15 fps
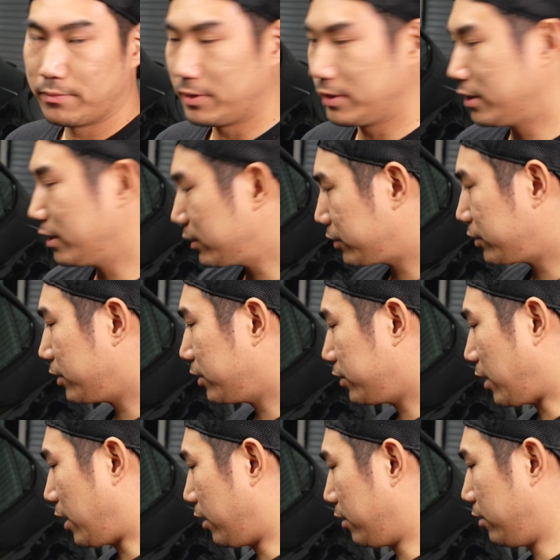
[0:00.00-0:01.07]
But this
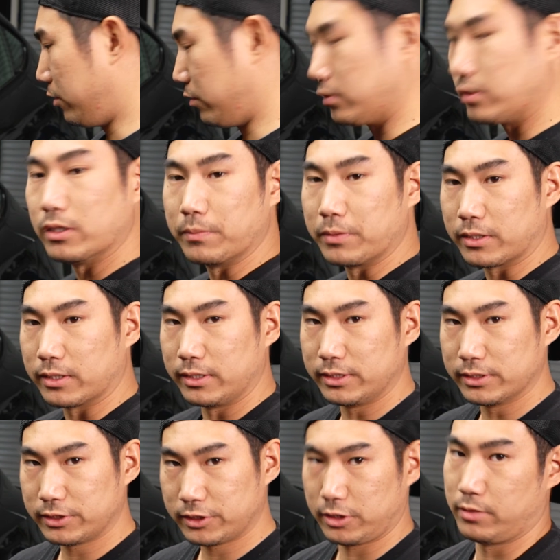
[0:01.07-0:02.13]
is how you would
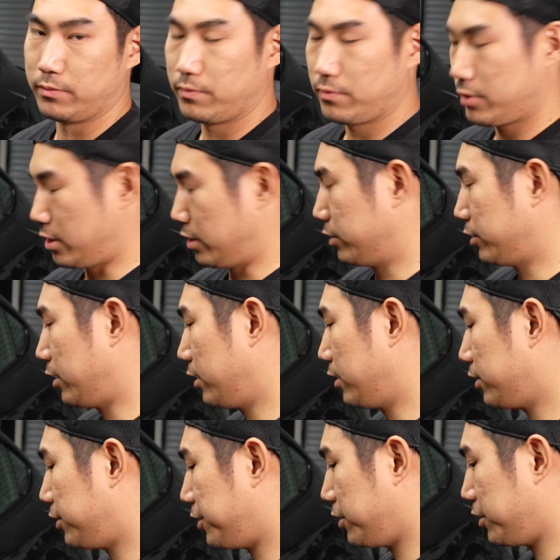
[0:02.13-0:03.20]
typically seam things. And
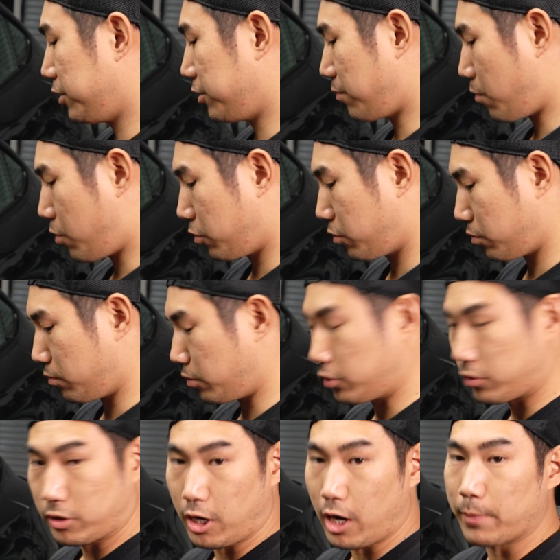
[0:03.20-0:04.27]
this is more,
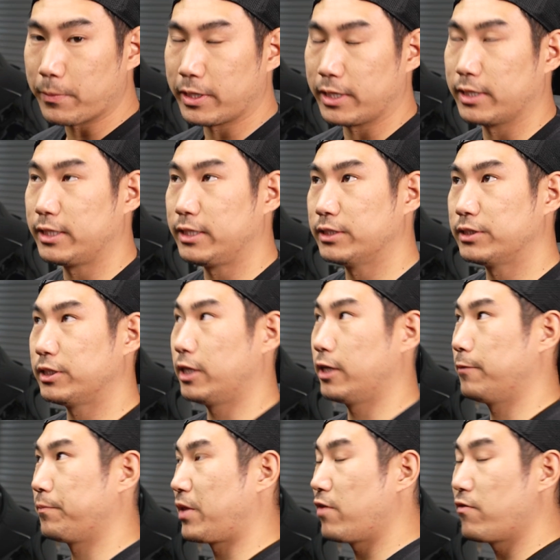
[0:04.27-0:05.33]
more common, at least
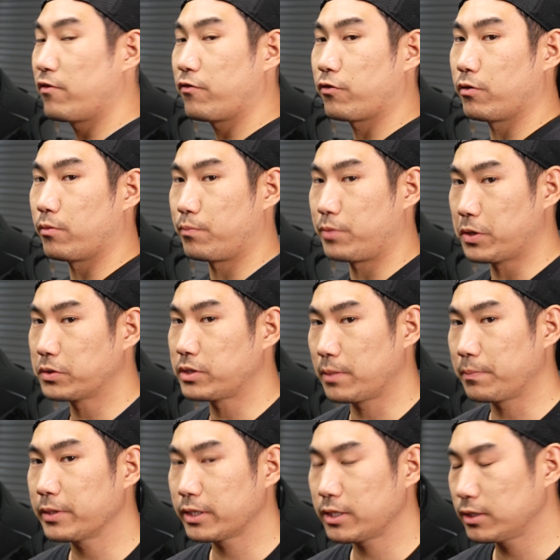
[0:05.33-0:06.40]
um, even for pro
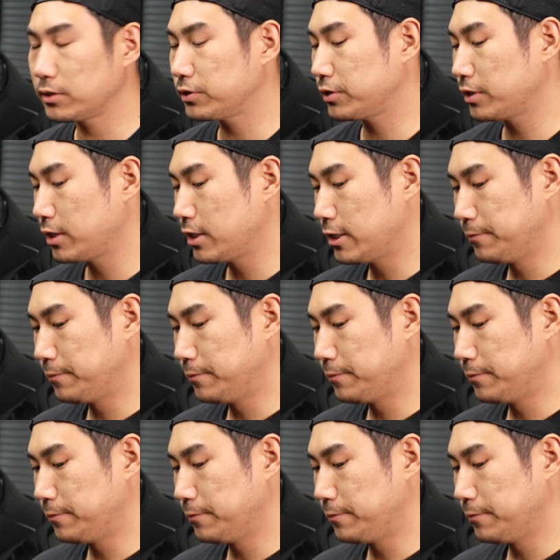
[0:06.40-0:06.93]
template kits.